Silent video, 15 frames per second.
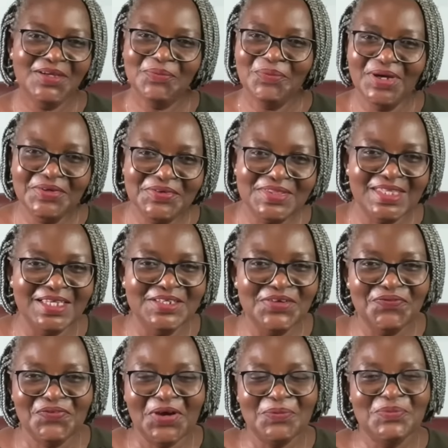But returning
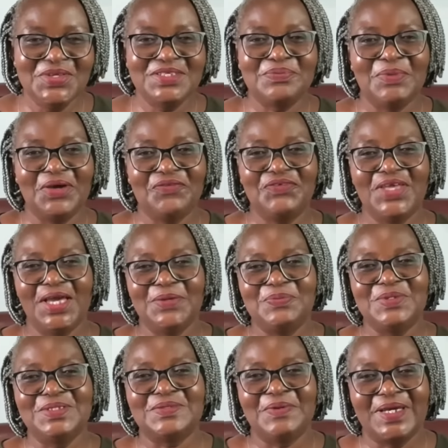families, my
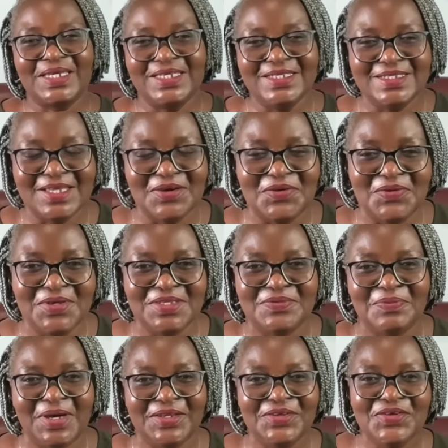VIPs, my kings and queens,
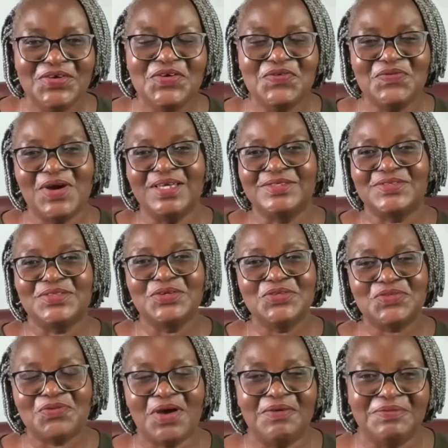my new ones, those
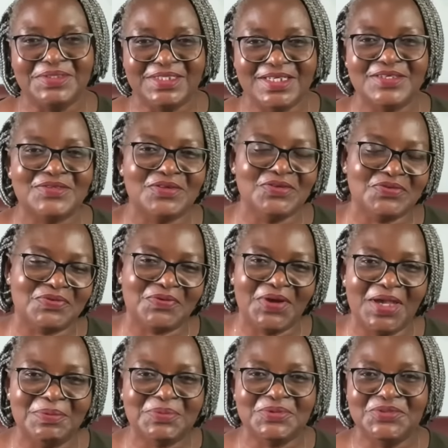who have just
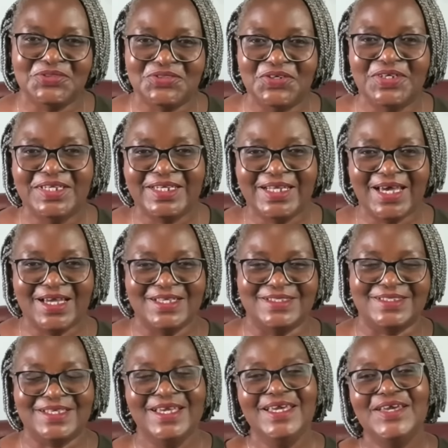subscribed to join us,
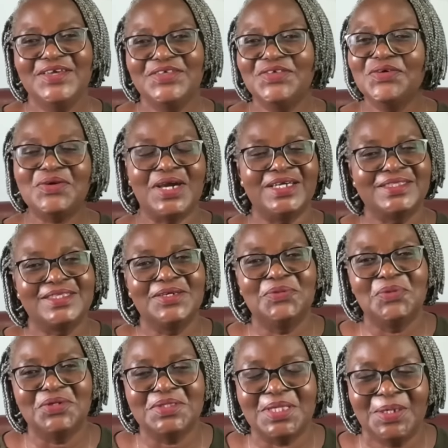you can tell
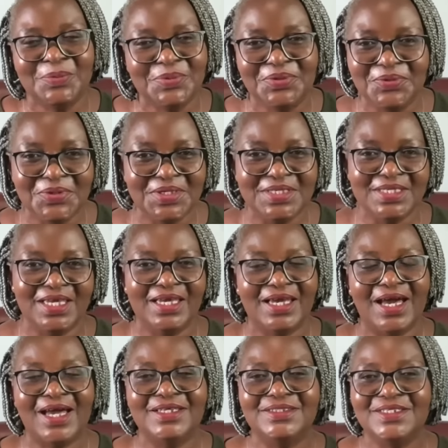what I'm doing here.
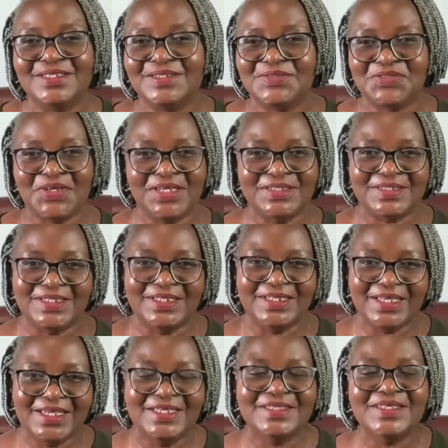I just
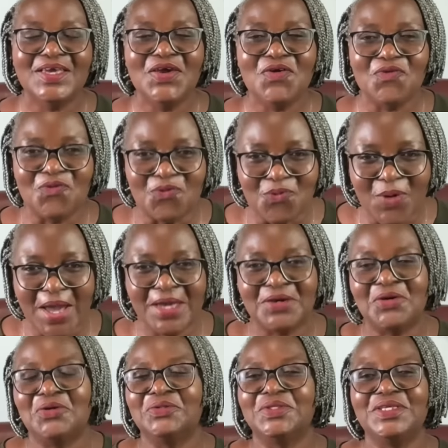translate, work
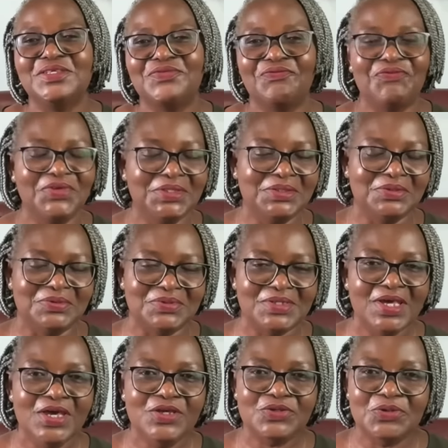on these videos.
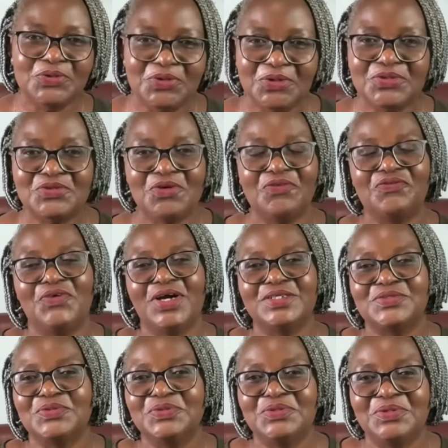So those of us
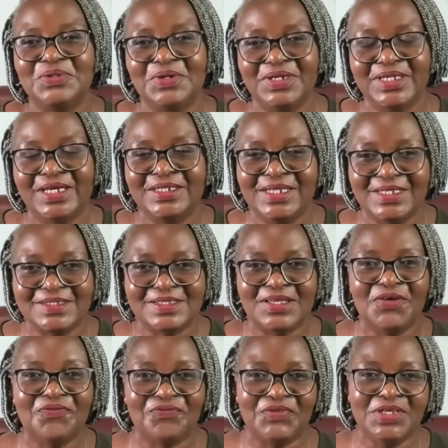who do not
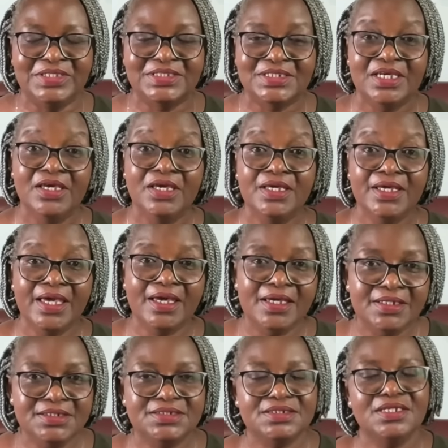understand French
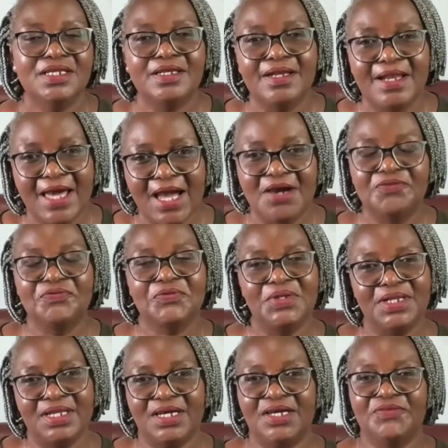and
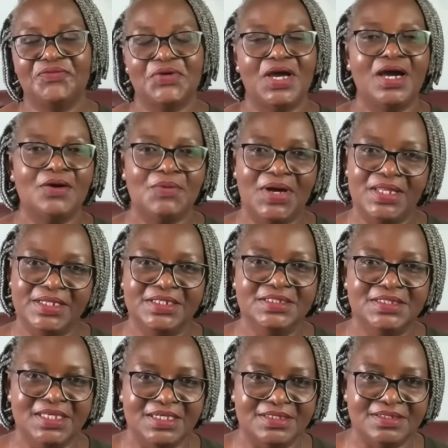love our
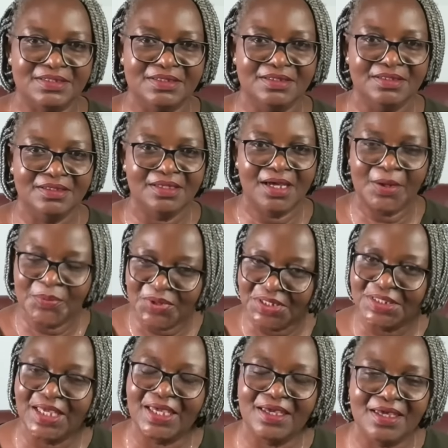leaders, I mean
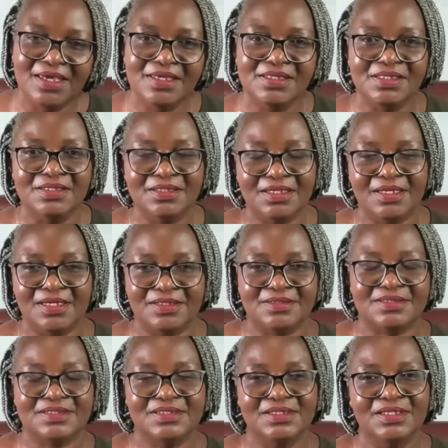the
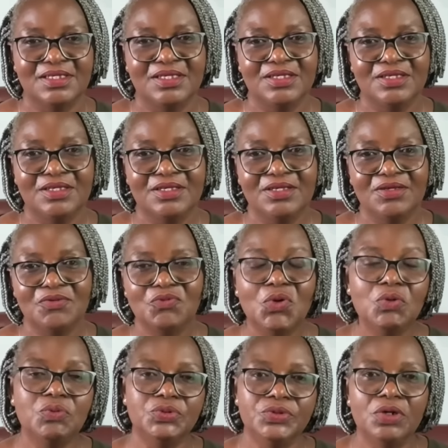AES, we
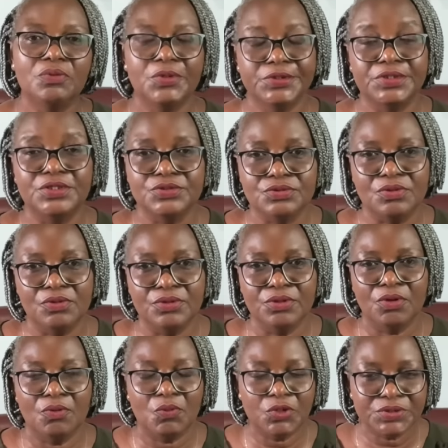will know what is going
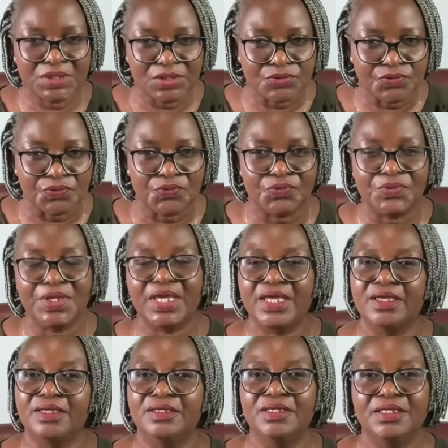on, what is
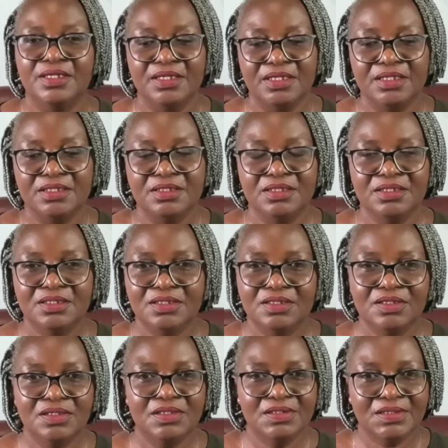rare
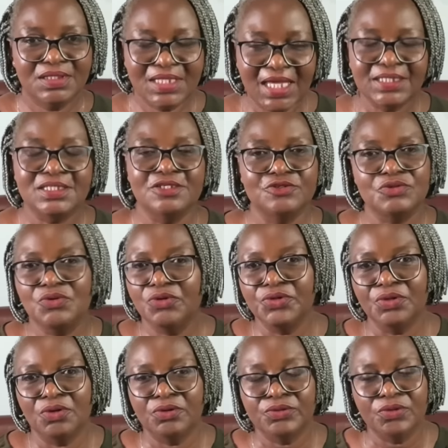that is going
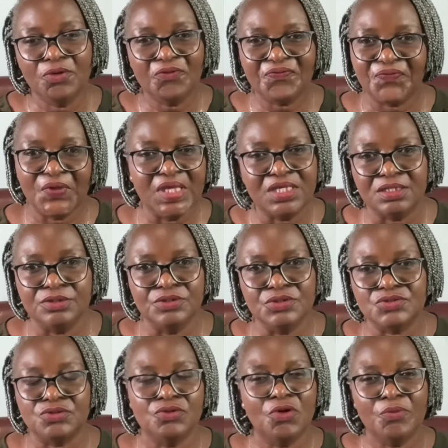on. No fake
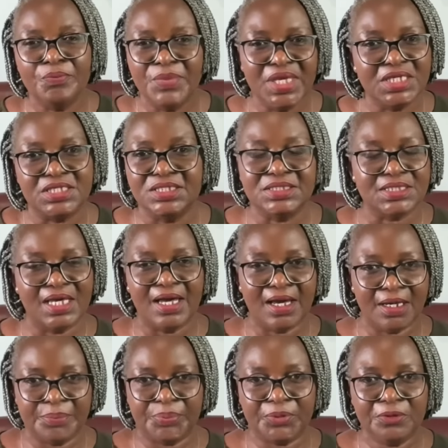news, no make it
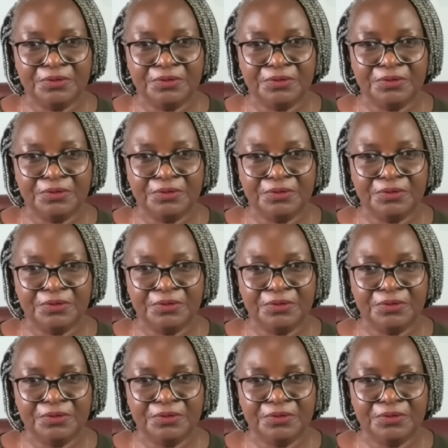up.